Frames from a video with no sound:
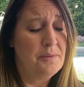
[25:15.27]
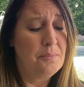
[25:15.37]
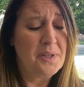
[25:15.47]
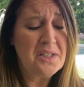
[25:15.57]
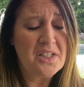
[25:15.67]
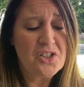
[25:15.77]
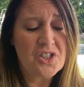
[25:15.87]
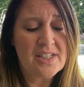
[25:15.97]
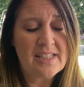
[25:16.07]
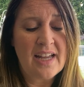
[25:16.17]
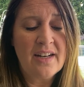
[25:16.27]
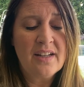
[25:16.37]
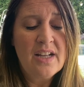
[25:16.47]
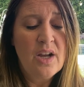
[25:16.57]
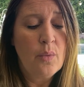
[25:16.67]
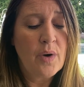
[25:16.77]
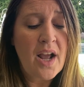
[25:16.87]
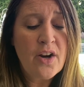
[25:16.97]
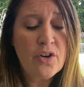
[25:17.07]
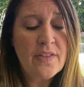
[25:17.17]
"Billy," she said, "when
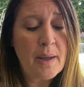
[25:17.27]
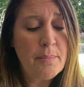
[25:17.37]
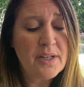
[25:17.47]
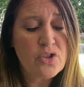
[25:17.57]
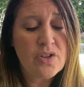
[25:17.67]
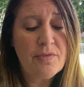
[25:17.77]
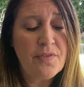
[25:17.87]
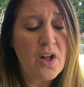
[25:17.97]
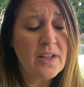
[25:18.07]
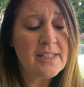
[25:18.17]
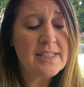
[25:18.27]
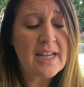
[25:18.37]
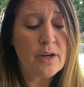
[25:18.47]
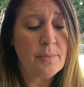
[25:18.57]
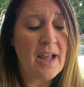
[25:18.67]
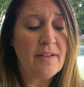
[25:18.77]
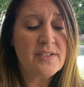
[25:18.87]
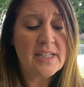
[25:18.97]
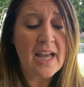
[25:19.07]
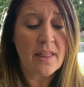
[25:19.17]
I heard that big tree fall, it scared me half
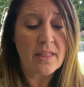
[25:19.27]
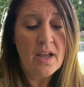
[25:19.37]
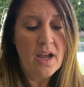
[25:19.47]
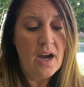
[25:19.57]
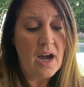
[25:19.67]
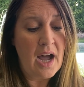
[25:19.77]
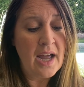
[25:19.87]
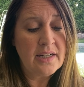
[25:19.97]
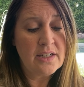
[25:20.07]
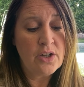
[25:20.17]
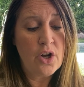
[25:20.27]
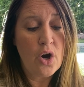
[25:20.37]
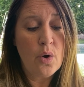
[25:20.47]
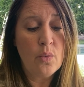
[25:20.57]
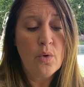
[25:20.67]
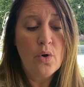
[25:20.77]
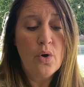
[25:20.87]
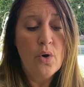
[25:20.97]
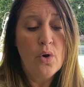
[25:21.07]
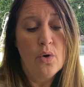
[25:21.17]
to death. I didn't know
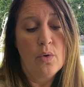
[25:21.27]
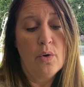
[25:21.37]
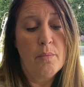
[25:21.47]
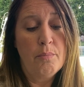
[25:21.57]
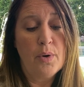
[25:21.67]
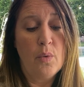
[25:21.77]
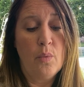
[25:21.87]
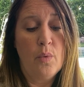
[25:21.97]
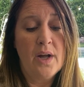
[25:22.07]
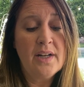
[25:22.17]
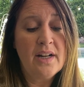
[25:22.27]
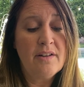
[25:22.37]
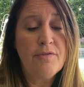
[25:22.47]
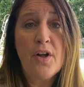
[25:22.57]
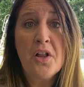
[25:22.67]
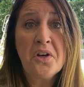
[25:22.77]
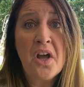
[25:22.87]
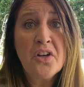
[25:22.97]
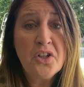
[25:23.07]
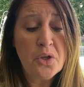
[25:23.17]
but what it had fallen
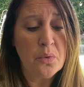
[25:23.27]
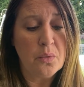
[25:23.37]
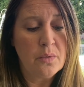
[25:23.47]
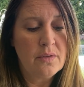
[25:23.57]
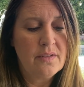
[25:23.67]
on you."